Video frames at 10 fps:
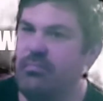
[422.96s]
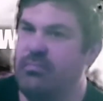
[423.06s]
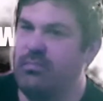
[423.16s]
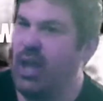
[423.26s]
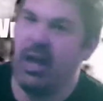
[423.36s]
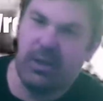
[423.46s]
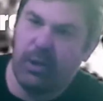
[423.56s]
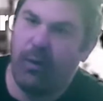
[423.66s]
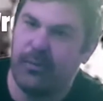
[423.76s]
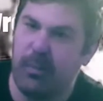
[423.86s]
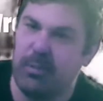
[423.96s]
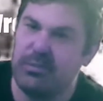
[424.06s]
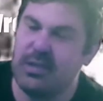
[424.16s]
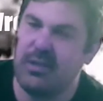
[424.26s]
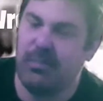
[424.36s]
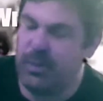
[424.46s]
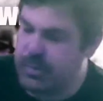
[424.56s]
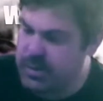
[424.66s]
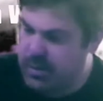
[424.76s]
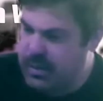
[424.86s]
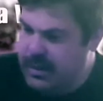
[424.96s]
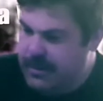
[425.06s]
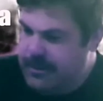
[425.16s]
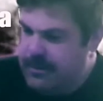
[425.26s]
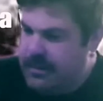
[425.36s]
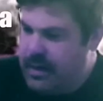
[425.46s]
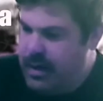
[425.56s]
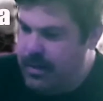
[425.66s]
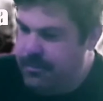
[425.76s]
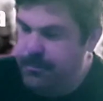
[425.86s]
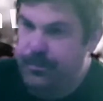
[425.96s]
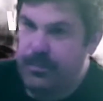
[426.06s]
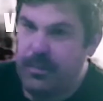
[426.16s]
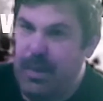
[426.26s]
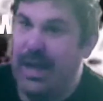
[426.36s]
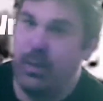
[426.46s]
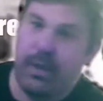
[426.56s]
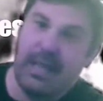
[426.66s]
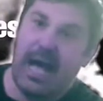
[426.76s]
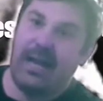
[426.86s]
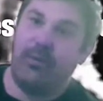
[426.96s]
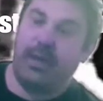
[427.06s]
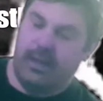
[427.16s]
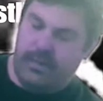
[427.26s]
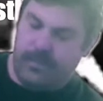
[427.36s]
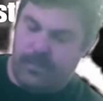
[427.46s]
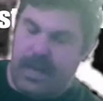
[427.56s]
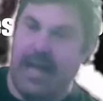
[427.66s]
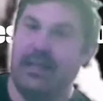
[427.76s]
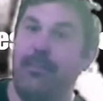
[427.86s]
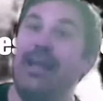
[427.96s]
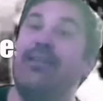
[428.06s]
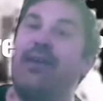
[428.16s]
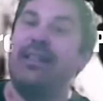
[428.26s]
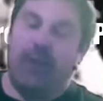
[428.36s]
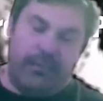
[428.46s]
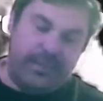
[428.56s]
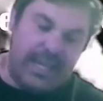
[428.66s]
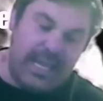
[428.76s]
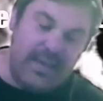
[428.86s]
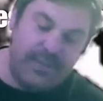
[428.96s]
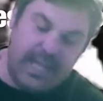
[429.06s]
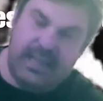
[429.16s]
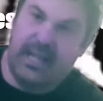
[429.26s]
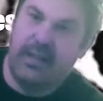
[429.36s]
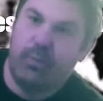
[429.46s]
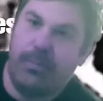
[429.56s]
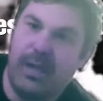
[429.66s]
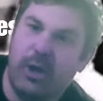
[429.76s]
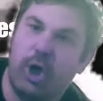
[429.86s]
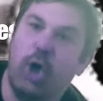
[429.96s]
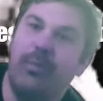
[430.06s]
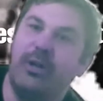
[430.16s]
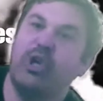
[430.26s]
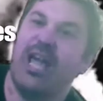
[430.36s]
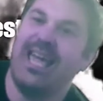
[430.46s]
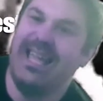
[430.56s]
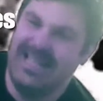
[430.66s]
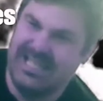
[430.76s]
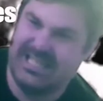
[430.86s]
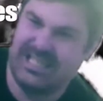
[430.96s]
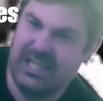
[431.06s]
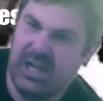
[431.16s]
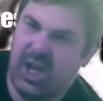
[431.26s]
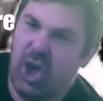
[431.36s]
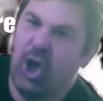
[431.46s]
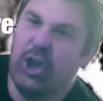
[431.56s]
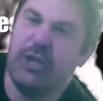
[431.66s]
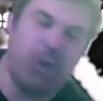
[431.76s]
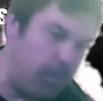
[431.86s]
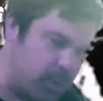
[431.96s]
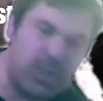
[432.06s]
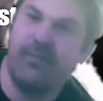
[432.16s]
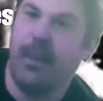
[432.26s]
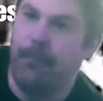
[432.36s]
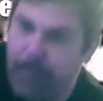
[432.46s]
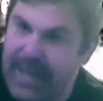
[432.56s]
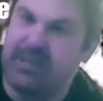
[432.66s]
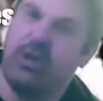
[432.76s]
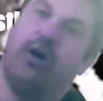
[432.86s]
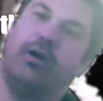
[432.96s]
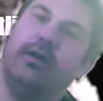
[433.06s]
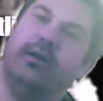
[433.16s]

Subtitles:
killed off WCW. So, Becky to win that anyway. And the main event of the evening, it will be Roman Reigns, the Tribal Chief, the big dog,